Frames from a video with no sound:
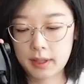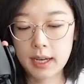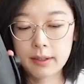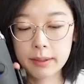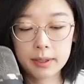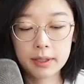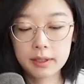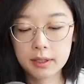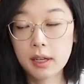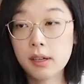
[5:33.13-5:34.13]
now I'm
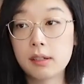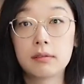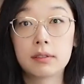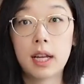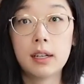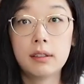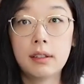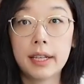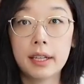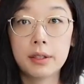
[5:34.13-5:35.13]
good to go.
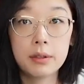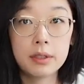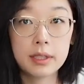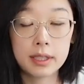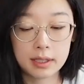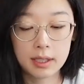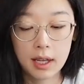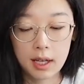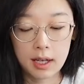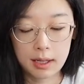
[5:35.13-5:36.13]
Now I can use this
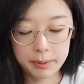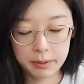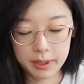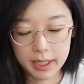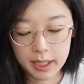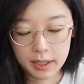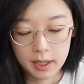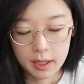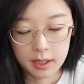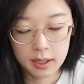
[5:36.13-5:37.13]
Blue
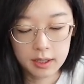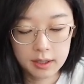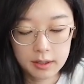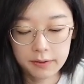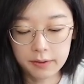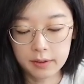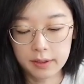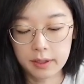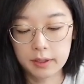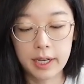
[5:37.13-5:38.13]
Yeti
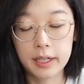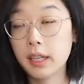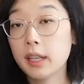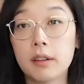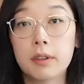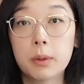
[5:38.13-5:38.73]
for any